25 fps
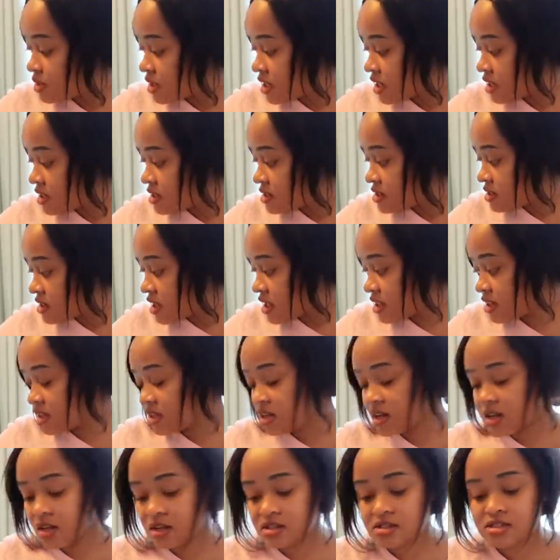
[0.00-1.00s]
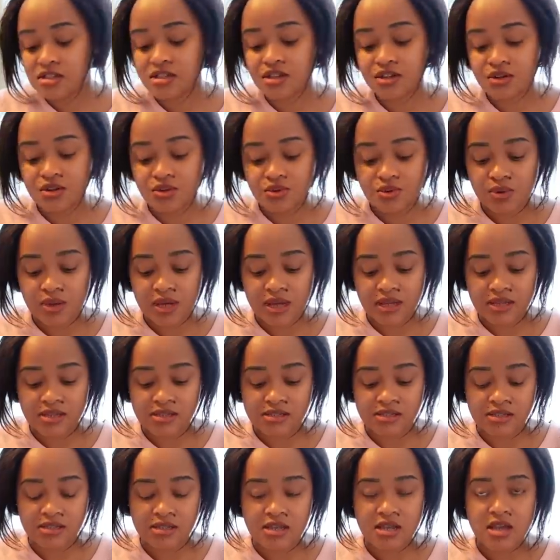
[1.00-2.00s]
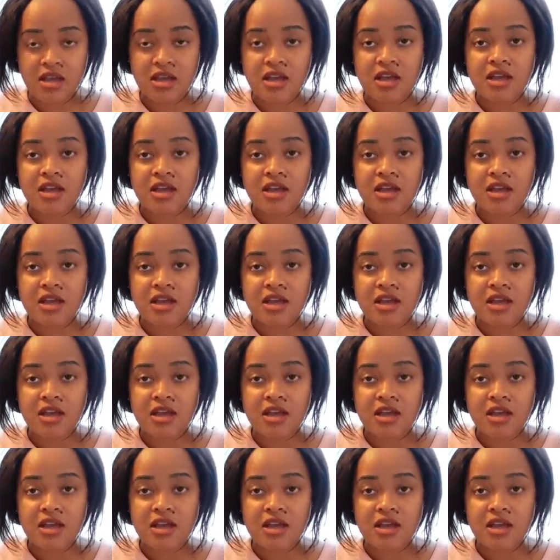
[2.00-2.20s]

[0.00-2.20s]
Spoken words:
days, and then I'll tell you guys,